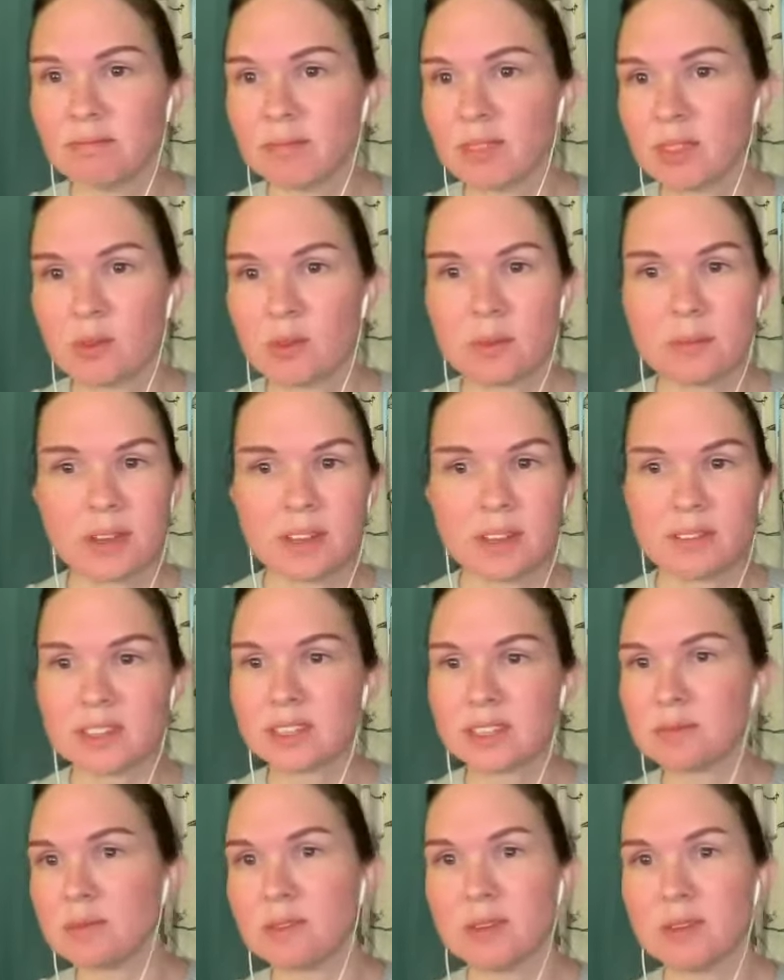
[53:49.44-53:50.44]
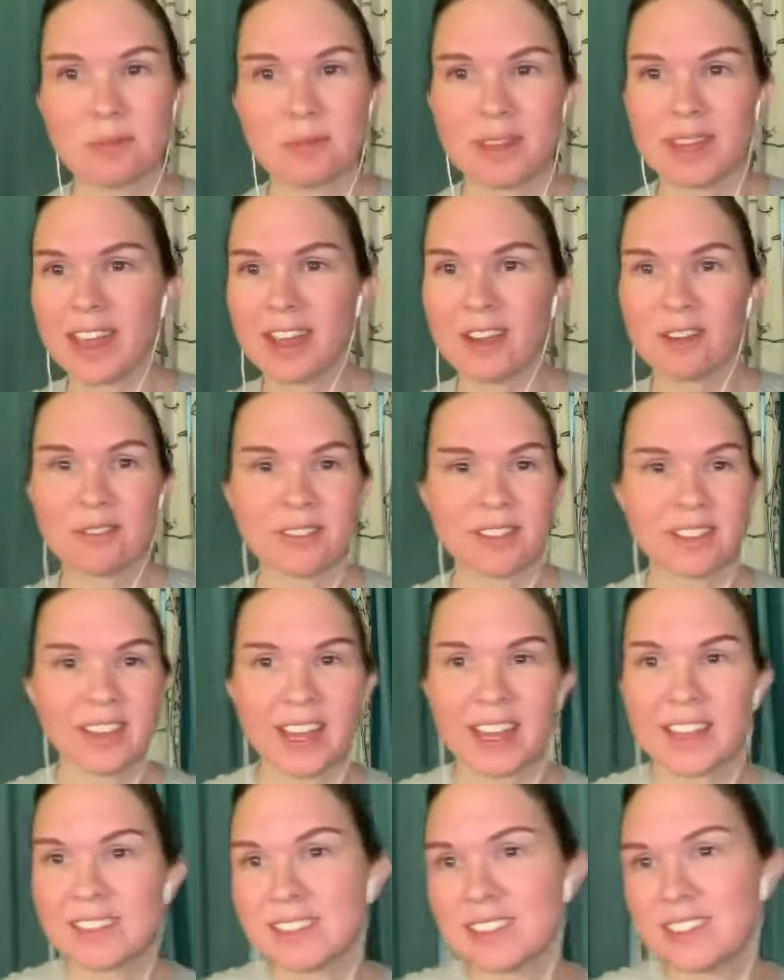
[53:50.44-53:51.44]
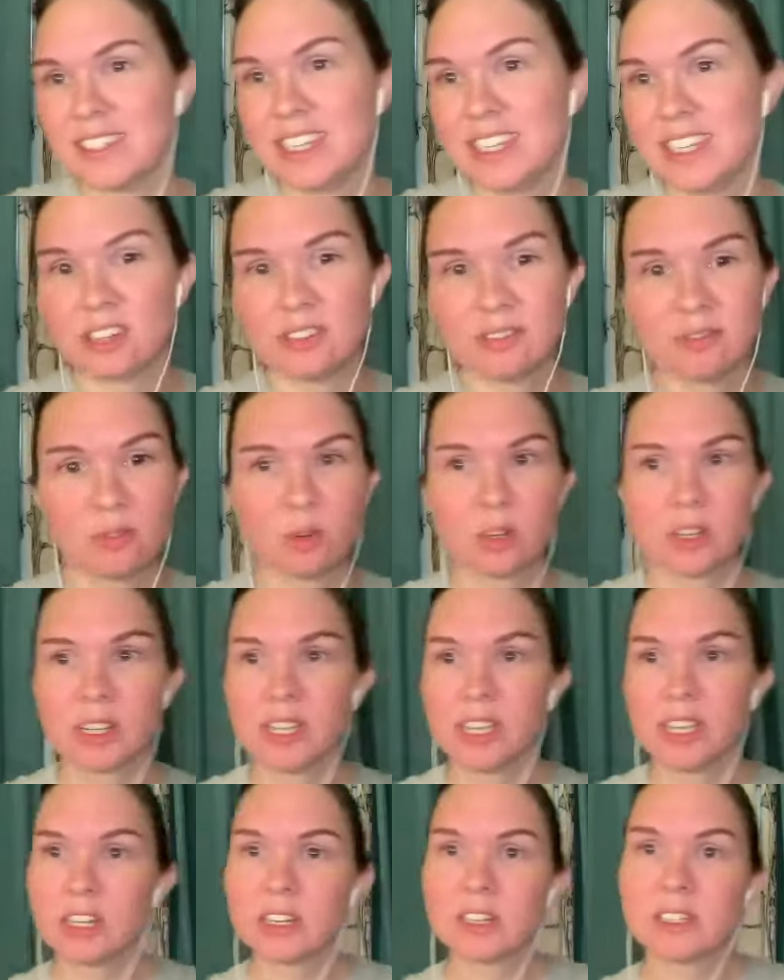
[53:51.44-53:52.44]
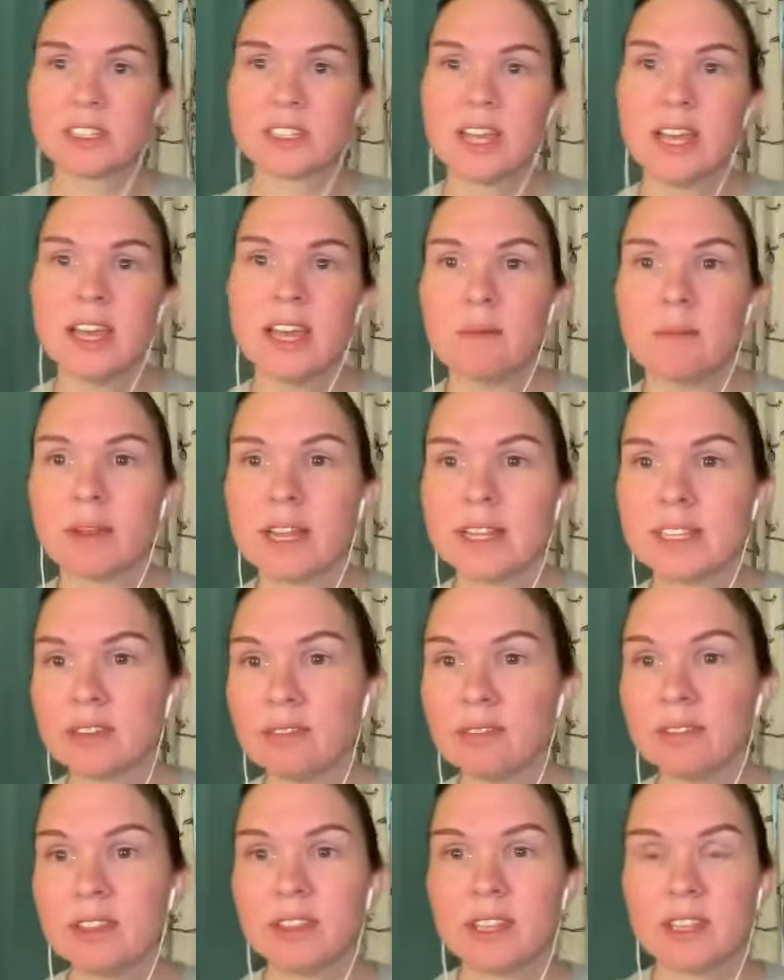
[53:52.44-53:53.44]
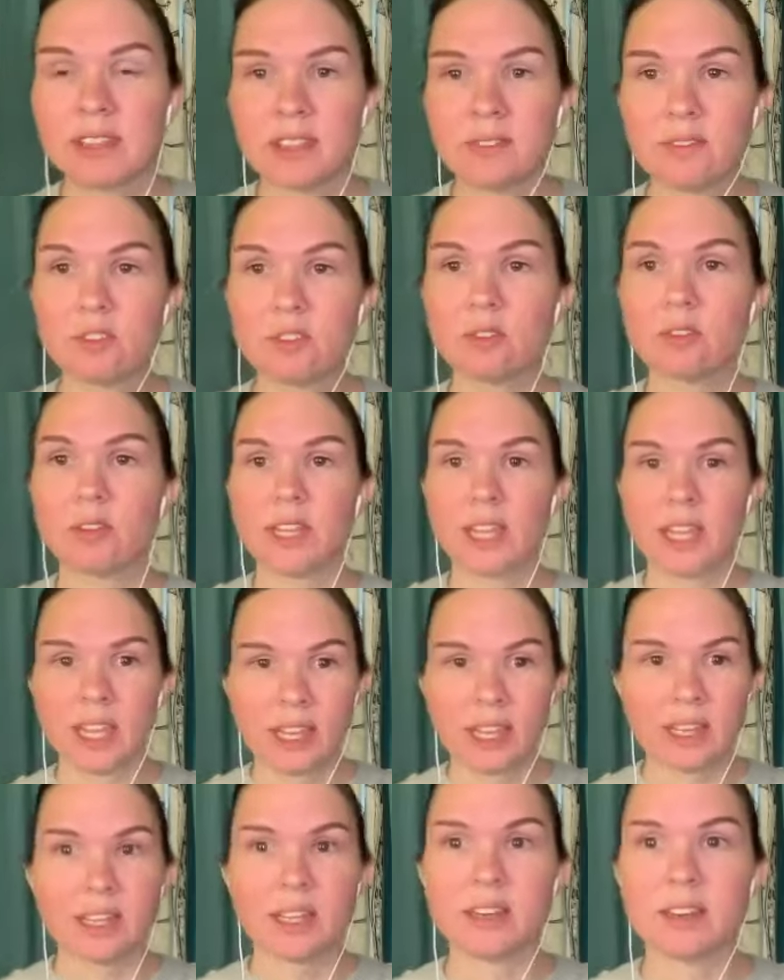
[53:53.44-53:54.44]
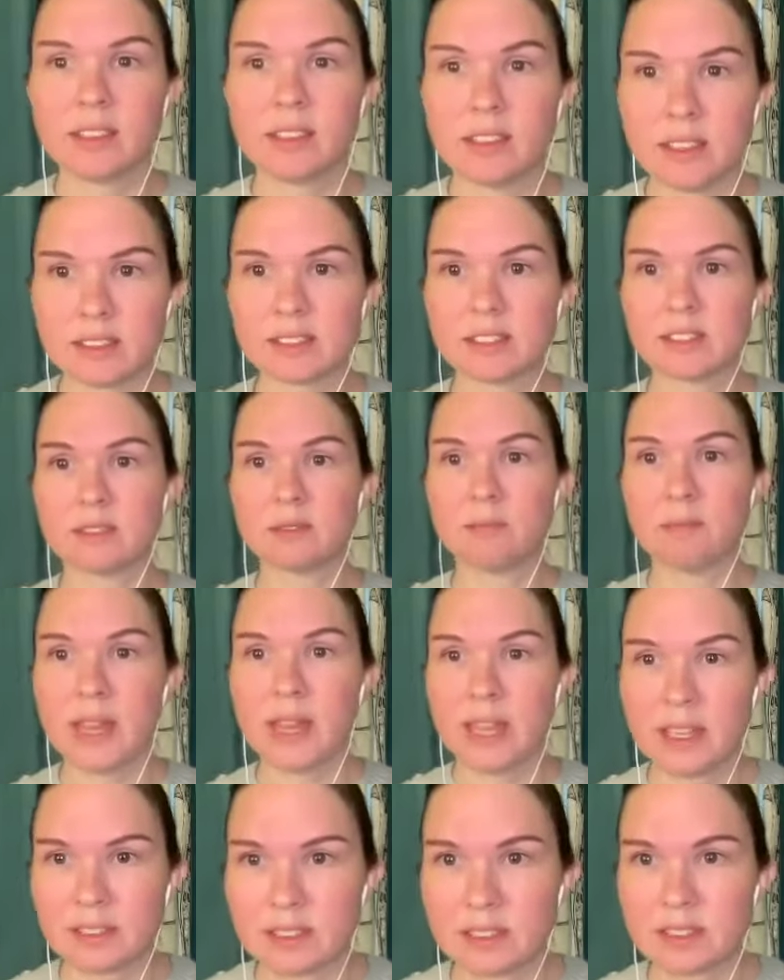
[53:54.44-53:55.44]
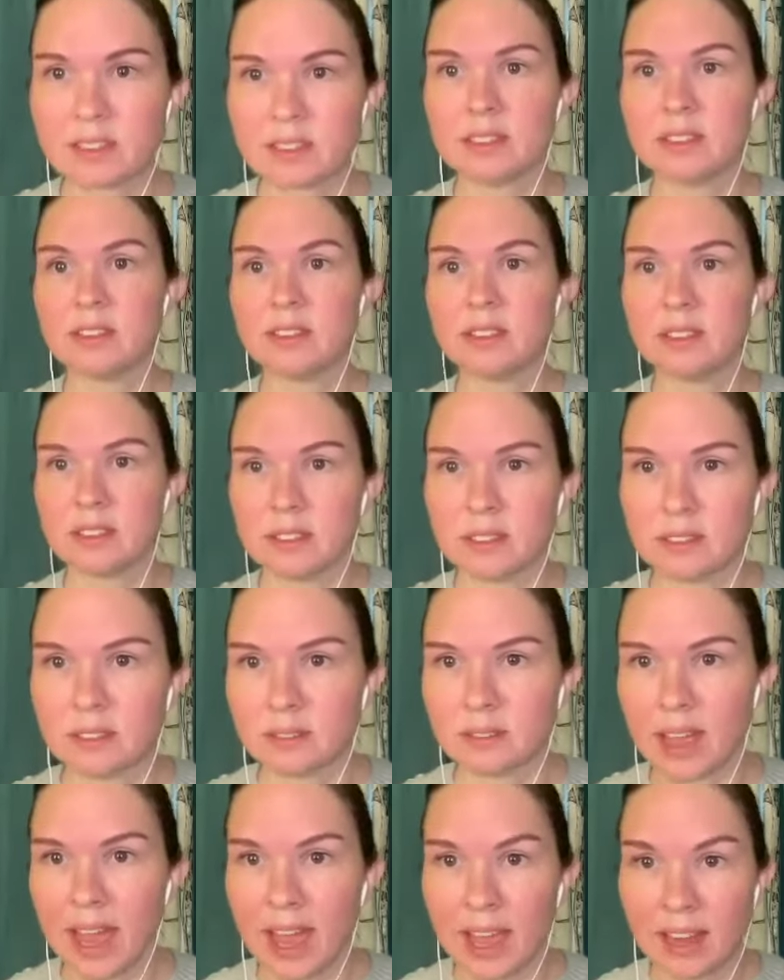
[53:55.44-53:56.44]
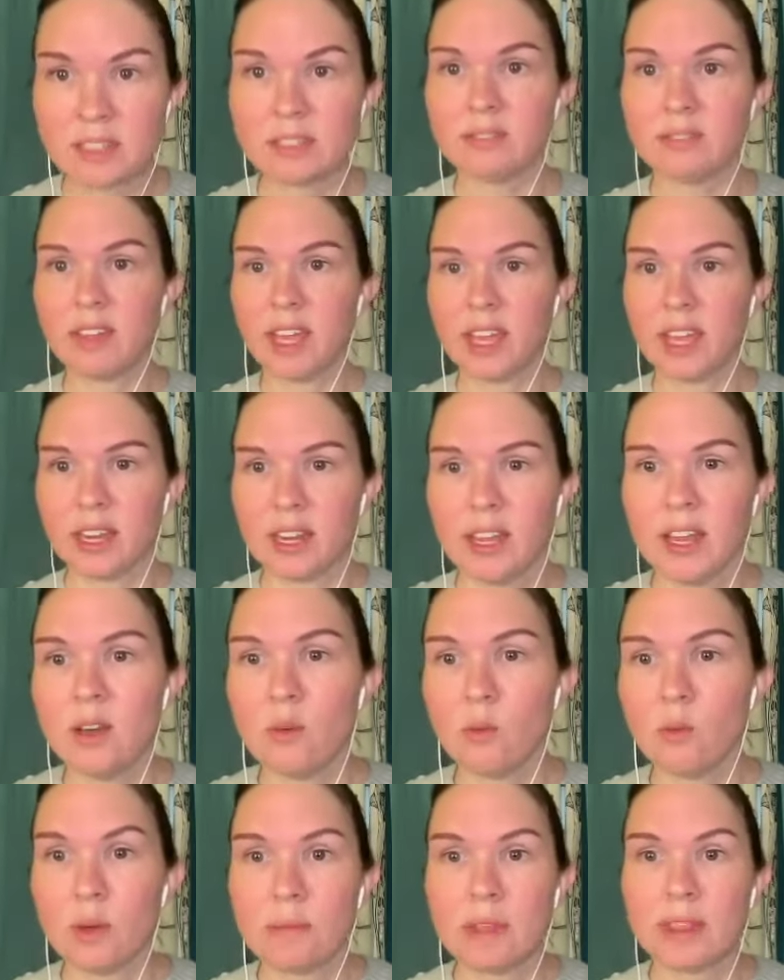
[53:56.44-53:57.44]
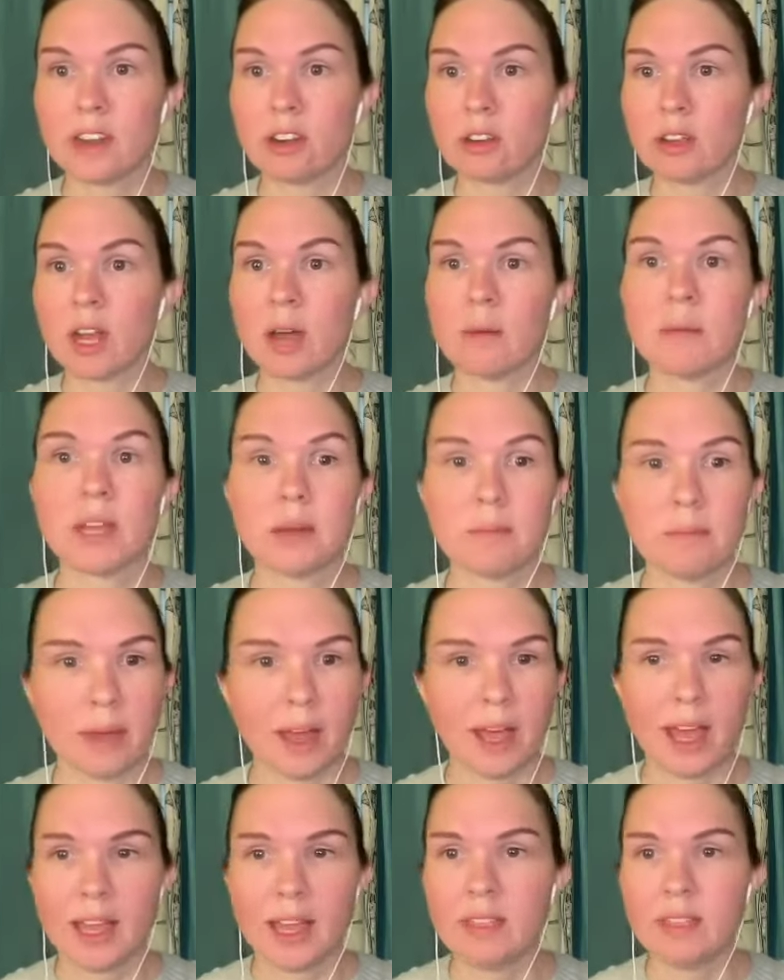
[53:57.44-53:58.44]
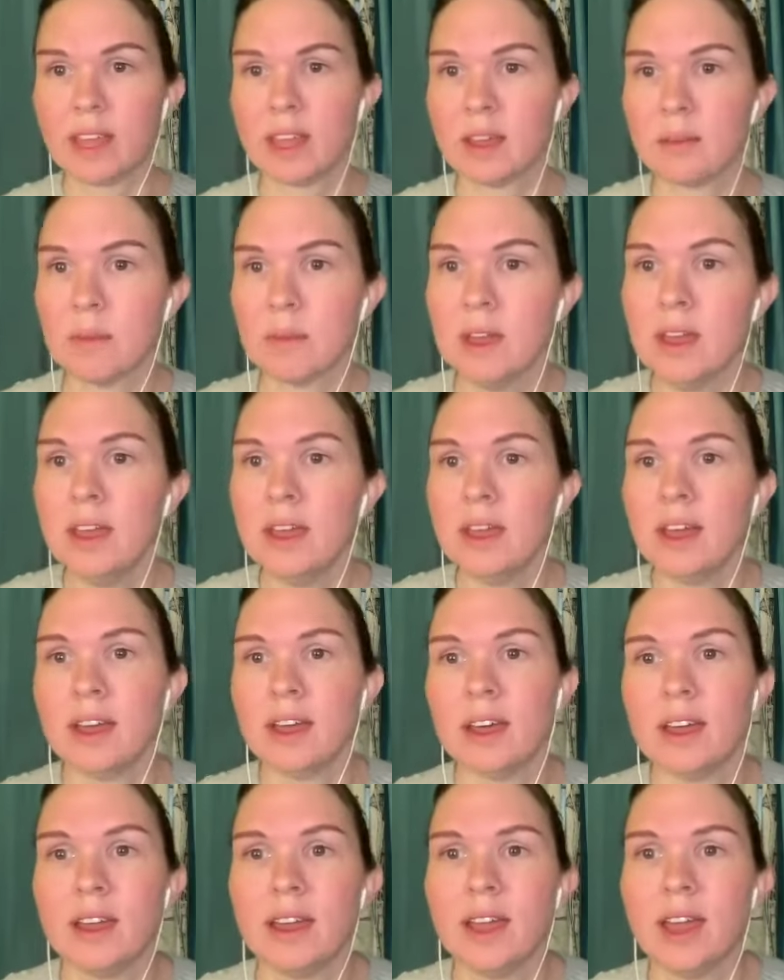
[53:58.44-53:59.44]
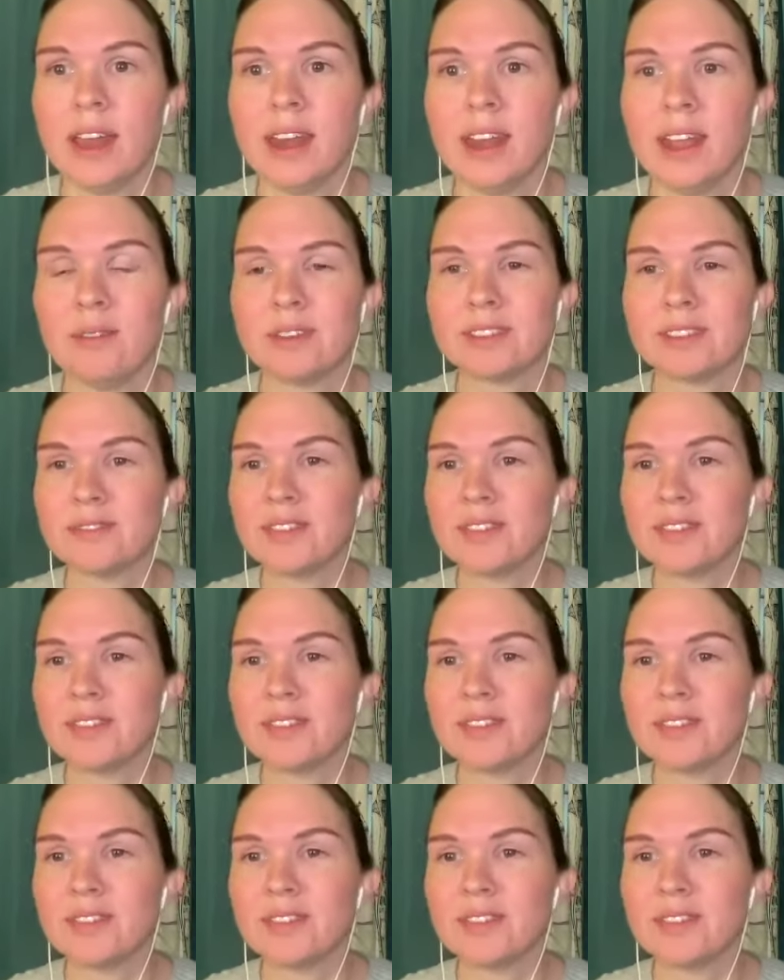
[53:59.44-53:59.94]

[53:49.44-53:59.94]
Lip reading: the women of the WNBA over the last 4 years. But I definitely think they've created this space to activate women that are coming up behind them. And it was